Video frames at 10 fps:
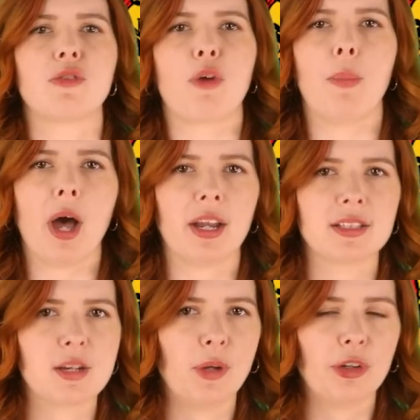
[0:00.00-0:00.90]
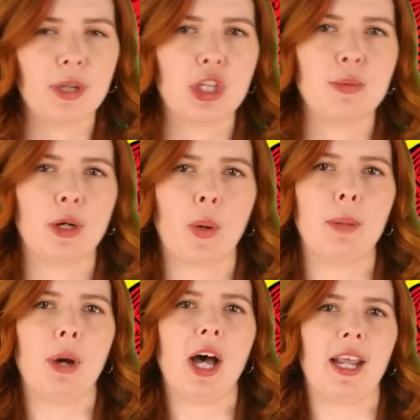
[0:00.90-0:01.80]
of robotics to build him a
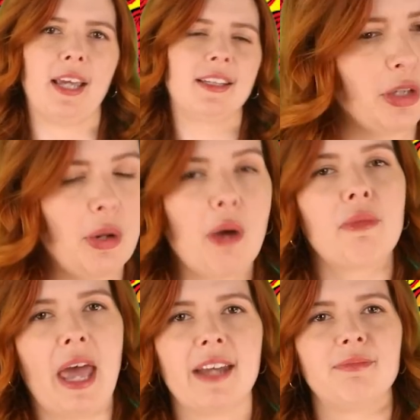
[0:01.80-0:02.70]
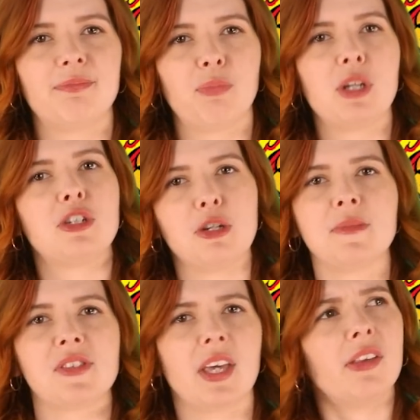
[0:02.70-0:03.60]
humanoid body. You know that when Doom
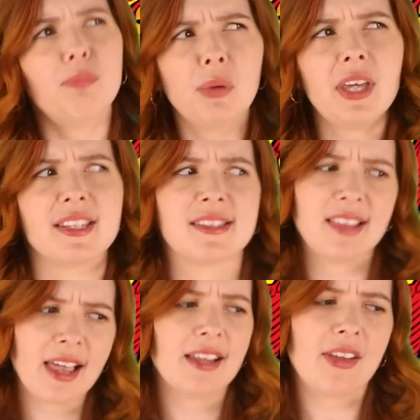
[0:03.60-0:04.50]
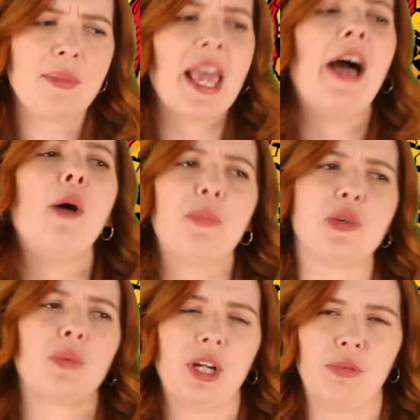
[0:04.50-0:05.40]
is like, please, let me help
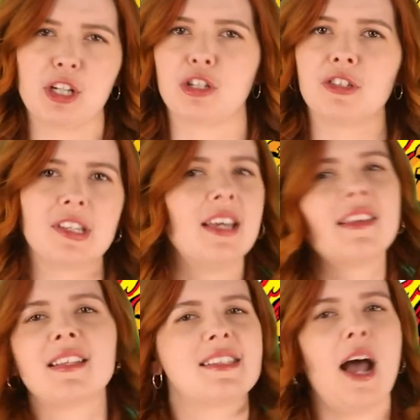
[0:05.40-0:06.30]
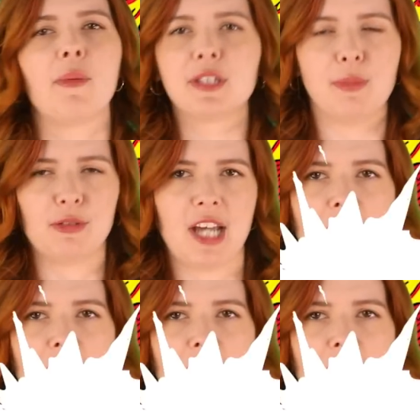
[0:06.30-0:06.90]
you Reed Richards, that's not what's about to